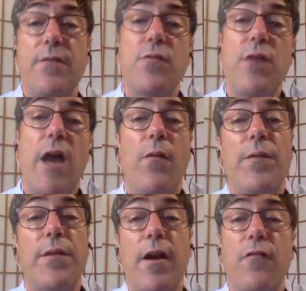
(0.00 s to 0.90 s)
I don't
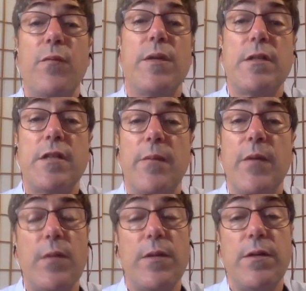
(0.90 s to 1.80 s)
want the government to tell
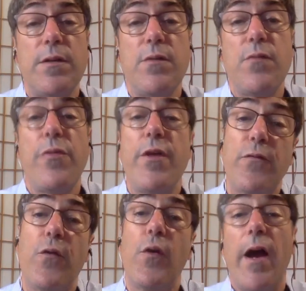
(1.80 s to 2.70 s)
me what to do,
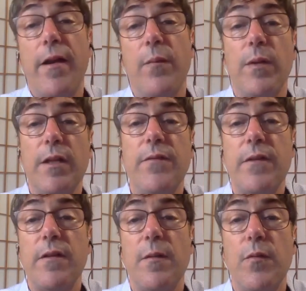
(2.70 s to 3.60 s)
therefore I don't believe
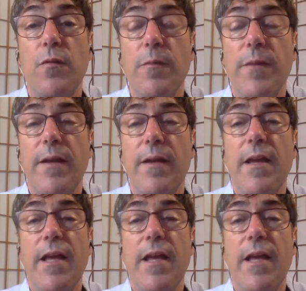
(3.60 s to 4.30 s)
in global warming.